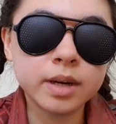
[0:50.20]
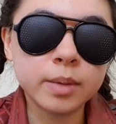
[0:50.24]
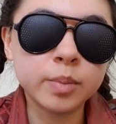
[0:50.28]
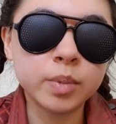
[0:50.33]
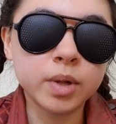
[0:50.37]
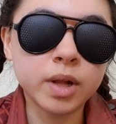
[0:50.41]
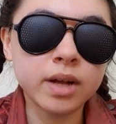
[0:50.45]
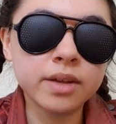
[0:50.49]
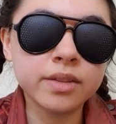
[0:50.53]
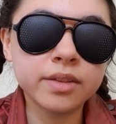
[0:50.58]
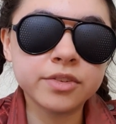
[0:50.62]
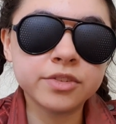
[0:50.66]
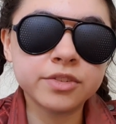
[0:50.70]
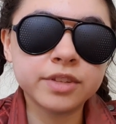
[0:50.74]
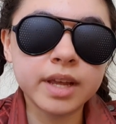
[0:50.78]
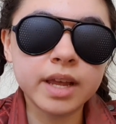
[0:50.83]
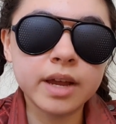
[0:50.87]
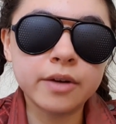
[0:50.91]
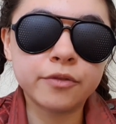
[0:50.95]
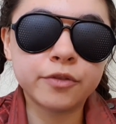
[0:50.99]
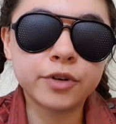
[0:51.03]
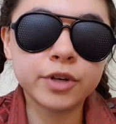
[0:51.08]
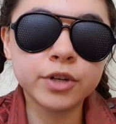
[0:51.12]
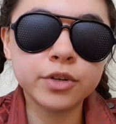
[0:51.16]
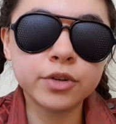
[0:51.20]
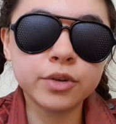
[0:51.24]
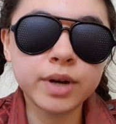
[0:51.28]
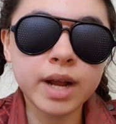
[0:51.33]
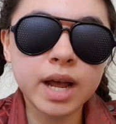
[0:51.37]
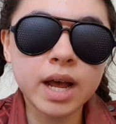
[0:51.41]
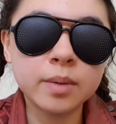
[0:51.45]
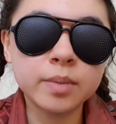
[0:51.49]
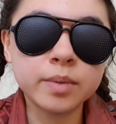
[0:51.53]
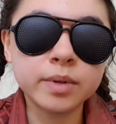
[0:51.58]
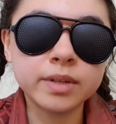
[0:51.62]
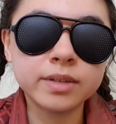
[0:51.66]
Apply this to every good
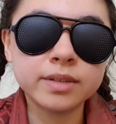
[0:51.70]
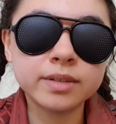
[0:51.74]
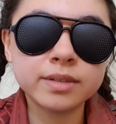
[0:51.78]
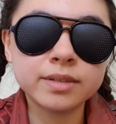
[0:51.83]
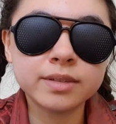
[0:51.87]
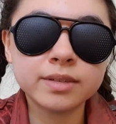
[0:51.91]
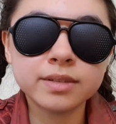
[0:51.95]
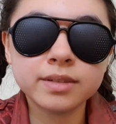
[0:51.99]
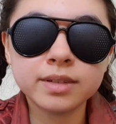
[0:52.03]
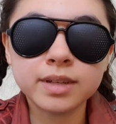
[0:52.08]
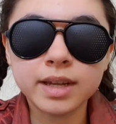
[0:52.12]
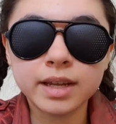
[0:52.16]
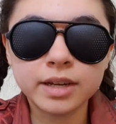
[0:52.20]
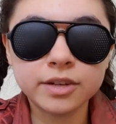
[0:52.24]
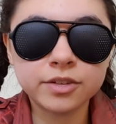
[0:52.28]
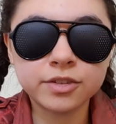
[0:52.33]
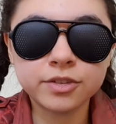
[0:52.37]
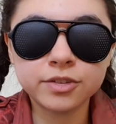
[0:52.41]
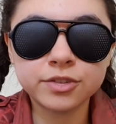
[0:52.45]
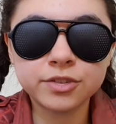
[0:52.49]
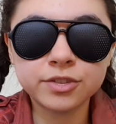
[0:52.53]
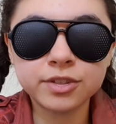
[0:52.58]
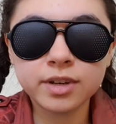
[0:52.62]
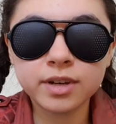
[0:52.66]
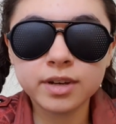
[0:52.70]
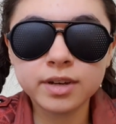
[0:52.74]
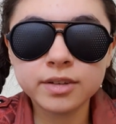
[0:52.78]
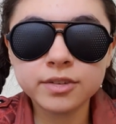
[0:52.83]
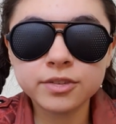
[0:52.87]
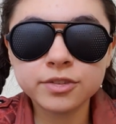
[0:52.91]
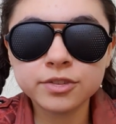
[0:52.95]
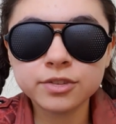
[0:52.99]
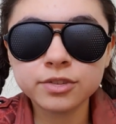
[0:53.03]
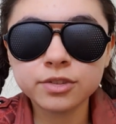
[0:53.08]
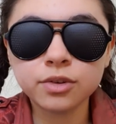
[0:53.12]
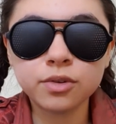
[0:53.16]
habit,
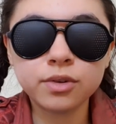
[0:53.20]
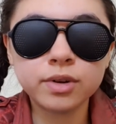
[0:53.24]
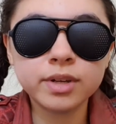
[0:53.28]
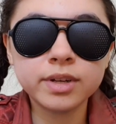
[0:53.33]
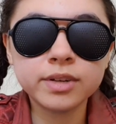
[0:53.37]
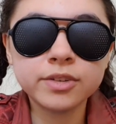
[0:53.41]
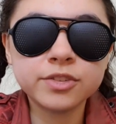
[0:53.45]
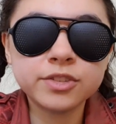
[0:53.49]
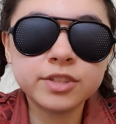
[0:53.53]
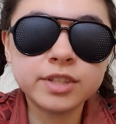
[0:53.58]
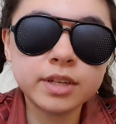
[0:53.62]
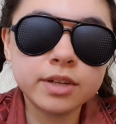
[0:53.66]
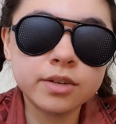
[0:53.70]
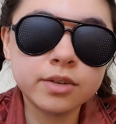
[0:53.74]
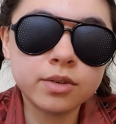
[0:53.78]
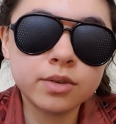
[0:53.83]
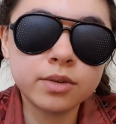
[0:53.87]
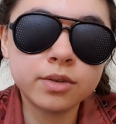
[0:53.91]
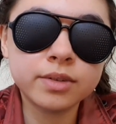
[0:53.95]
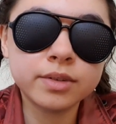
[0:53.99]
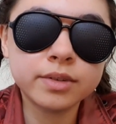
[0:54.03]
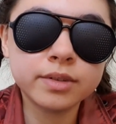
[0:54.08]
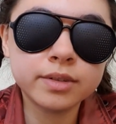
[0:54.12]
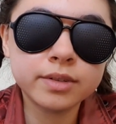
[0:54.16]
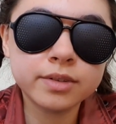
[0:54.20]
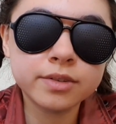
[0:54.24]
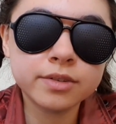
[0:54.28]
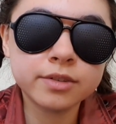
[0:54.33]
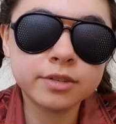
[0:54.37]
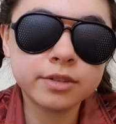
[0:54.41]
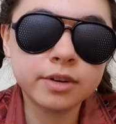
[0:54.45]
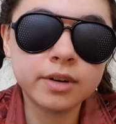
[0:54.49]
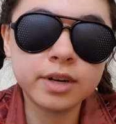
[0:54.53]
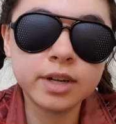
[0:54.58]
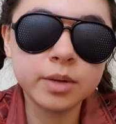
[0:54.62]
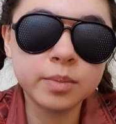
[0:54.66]
exercise, learning a skill,
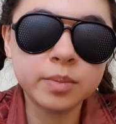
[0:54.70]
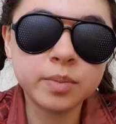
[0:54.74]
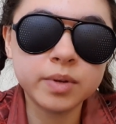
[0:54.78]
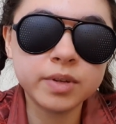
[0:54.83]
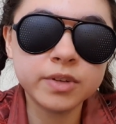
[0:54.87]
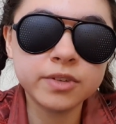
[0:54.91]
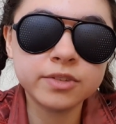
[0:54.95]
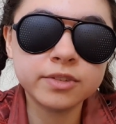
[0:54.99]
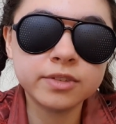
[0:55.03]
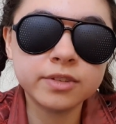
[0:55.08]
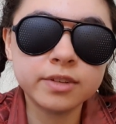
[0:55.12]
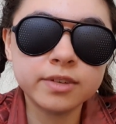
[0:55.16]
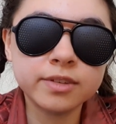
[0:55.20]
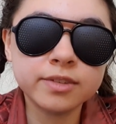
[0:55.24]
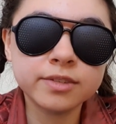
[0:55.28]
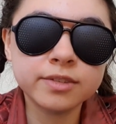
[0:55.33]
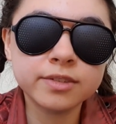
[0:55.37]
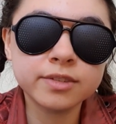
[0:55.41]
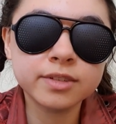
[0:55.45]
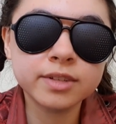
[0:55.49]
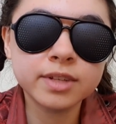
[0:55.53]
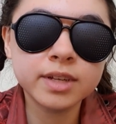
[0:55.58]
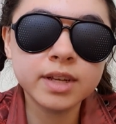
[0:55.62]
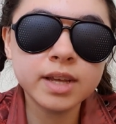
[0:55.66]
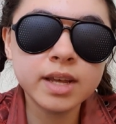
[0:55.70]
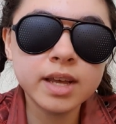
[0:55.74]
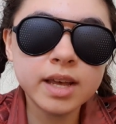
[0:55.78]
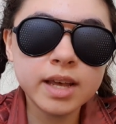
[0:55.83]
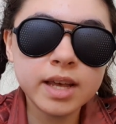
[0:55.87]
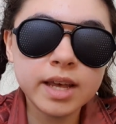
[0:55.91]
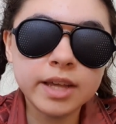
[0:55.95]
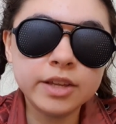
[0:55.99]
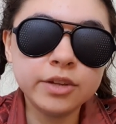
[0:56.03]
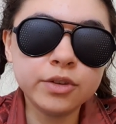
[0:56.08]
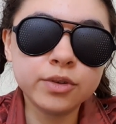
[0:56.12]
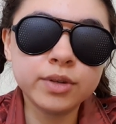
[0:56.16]
starting a business,
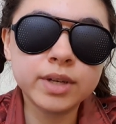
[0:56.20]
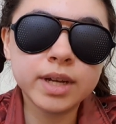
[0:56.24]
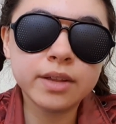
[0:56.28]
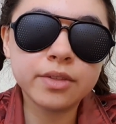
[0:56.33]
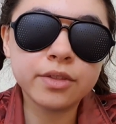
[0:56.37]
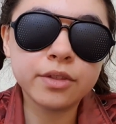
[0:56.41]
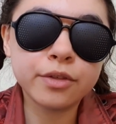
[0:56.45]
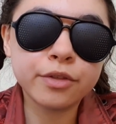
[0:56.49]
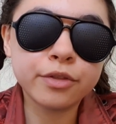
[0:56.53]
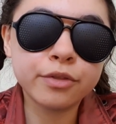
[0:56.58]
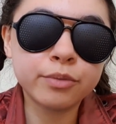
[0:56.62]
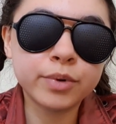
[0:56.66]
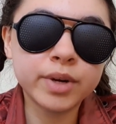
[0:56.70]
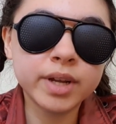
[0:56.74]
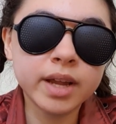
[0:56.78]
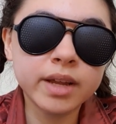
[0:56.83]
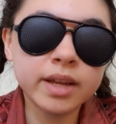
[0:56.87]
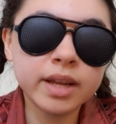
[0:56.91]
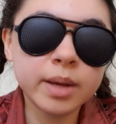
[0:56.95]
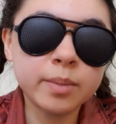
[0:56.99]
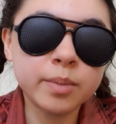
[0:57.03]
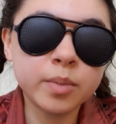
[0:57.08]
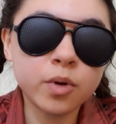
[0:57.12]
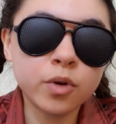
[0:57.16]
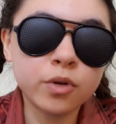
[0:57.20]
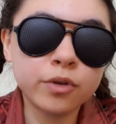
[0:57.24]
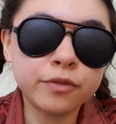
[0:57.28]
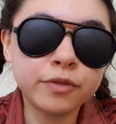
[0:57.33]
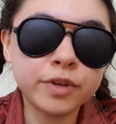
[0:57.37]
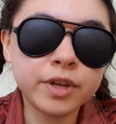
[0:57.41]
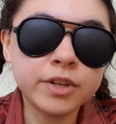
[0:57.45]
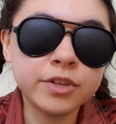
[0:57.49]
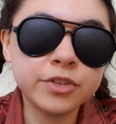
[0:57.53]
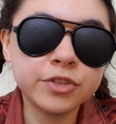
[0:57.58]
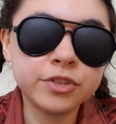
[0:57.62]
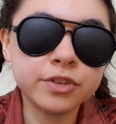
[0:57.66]
and you get the 3 a.m.
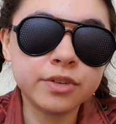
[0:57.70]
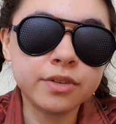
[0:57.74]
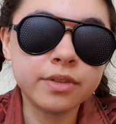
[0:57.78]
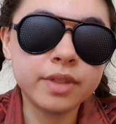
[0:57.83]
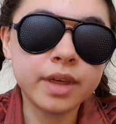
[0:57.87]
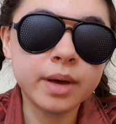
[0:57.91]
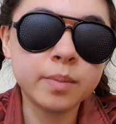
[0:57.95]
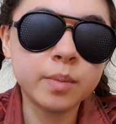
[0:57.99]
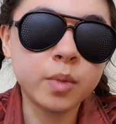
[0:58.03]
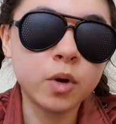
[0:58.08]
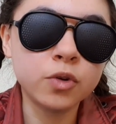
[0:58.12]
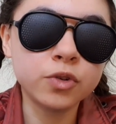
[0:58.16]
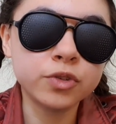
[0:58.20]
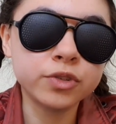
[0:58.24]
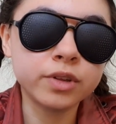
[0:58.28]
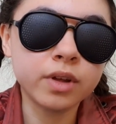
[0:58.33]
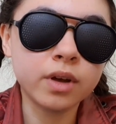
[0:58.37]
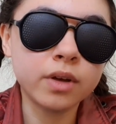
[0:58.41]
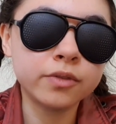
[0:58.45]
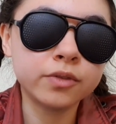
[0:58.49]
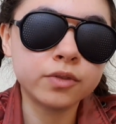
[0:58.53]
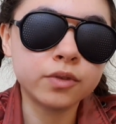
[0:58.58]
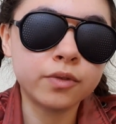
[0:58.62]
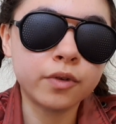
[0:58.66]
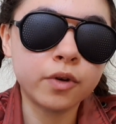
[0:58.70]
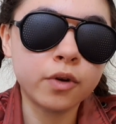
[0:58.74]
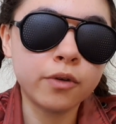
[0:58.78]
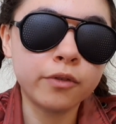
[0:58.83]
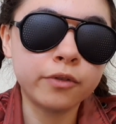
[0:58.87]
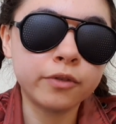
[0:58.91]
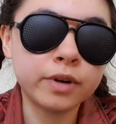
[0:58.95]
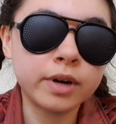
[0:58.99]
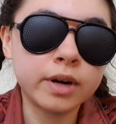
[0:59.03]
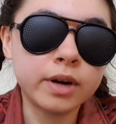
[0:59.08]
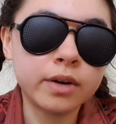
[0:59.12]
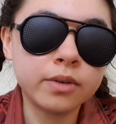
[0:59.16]
motivation that most lives
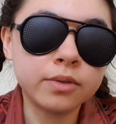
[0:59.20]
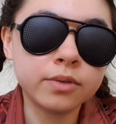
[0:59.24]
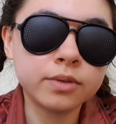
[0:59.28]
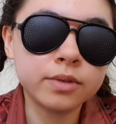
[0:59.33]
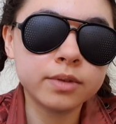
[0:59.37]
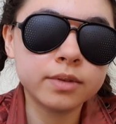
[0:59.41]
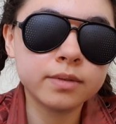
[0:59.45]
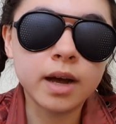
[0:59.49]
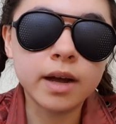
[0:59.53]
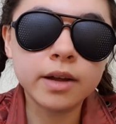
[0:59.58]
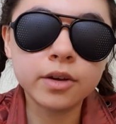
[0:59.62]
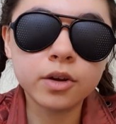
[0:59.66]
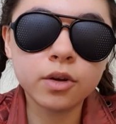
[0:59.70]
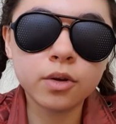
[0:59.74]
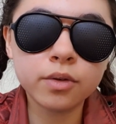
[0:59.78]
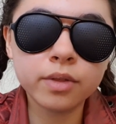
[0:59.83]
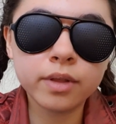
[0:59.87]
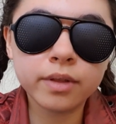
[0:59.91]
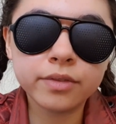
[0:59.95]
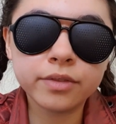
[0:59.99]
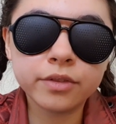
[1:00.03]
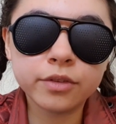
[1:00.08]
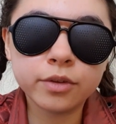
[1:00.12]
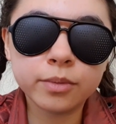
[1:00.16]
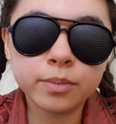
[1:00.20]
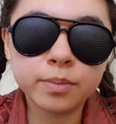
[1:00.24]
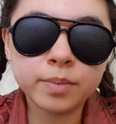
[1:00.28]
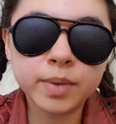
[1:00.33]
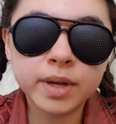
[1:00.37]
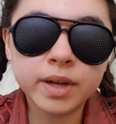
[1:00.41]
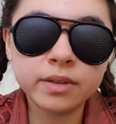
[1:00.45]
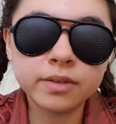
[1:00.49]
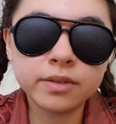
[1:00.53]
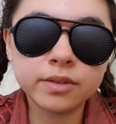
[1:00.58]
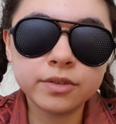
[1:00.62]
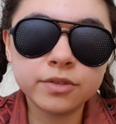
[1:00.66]
revolve around. I know that the
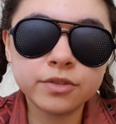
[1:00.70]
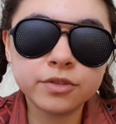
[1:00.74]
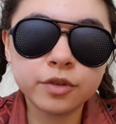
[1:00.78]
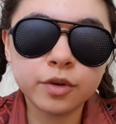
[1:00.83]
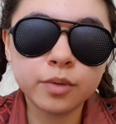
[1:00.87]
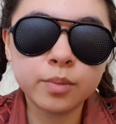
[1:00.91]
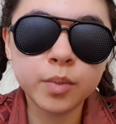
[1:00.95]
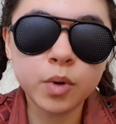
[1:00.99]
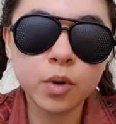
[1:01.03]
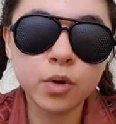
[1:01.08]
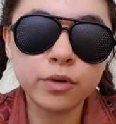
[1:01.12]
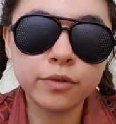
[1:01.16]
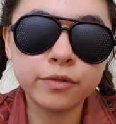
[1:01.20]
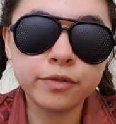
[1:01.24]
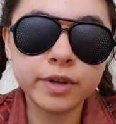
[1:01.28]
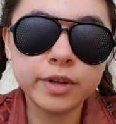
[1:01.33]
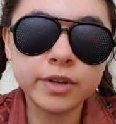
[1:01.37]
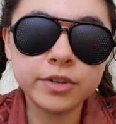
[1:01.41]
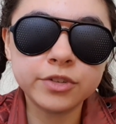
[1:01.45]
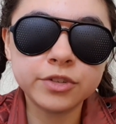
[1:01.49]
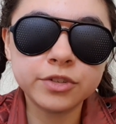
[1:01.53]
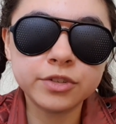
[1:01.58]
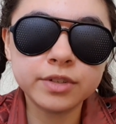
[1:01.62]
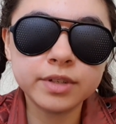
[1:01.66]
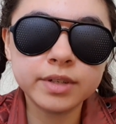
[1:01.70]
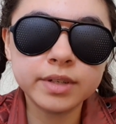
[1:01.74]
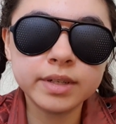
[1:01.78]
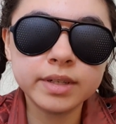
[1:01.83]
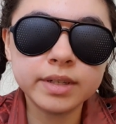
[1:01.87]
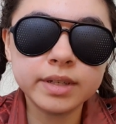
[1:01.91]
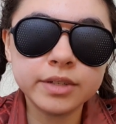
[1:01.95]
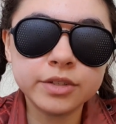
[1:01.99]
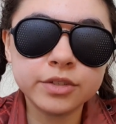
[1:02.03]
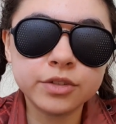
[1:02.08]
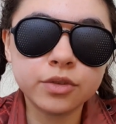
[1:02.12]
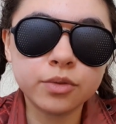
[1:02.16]
dependence on motivation
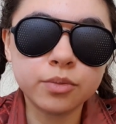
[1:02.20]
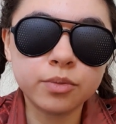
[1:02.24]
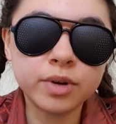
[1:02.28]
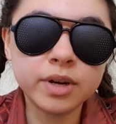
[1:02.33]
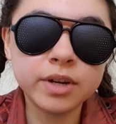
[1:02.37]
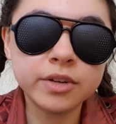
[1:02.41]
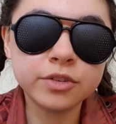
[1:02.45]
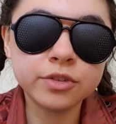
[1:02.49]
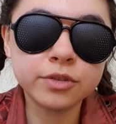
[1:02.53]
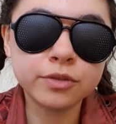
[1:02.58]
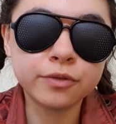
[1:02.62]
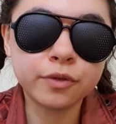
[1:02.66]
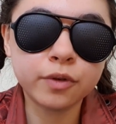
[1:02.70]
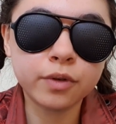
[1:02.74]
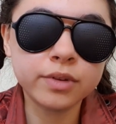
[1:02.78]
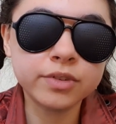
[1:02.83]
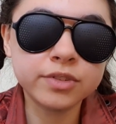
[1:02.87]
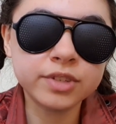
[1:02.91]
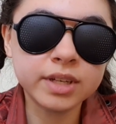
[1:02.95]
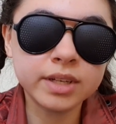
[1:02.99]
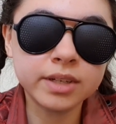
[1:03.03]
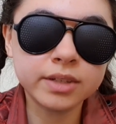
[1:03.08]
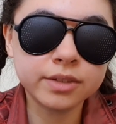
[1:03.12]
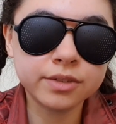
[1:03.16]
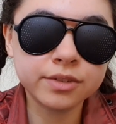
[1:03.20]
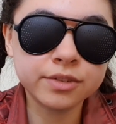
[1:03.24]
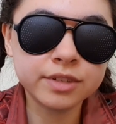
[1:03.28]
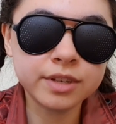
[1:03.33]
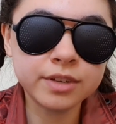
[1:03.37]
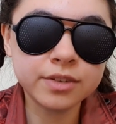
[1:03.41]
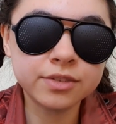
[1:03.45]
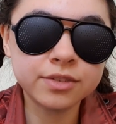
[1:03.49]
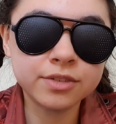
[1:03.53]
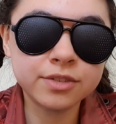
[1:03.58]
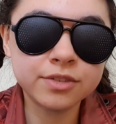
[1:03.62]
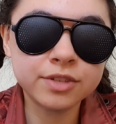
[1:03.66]
is the reason for this
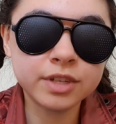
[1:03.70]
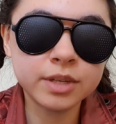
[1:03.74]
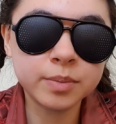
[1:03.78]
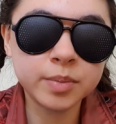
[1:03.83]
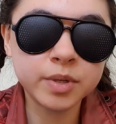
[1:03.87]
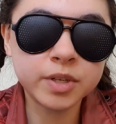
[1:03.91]
inconsistency